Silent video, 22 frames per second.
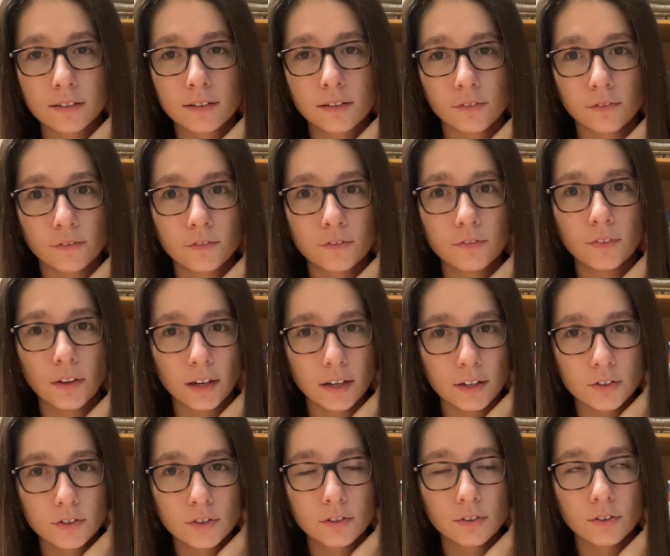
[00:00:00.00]
to
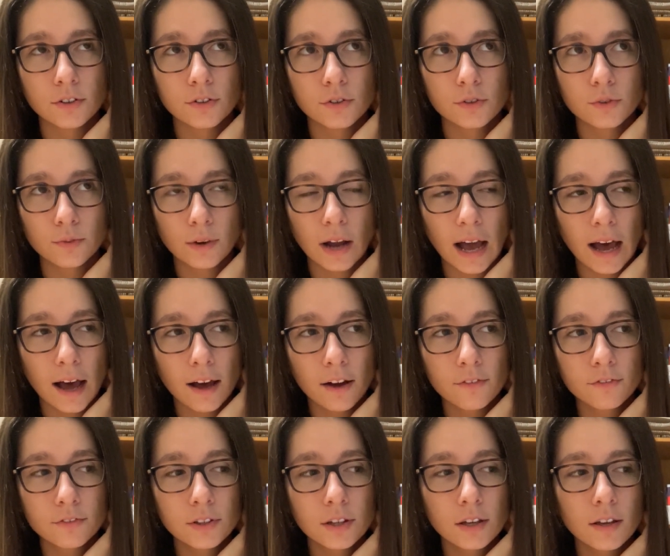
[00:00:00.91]
finish the
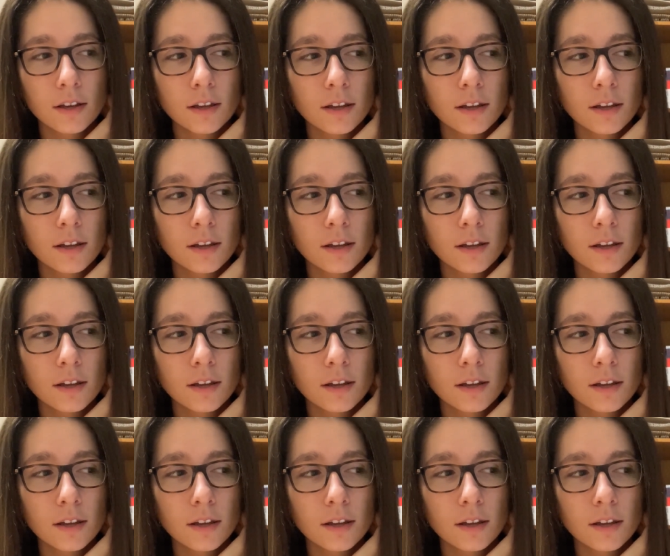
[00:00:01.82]
draft.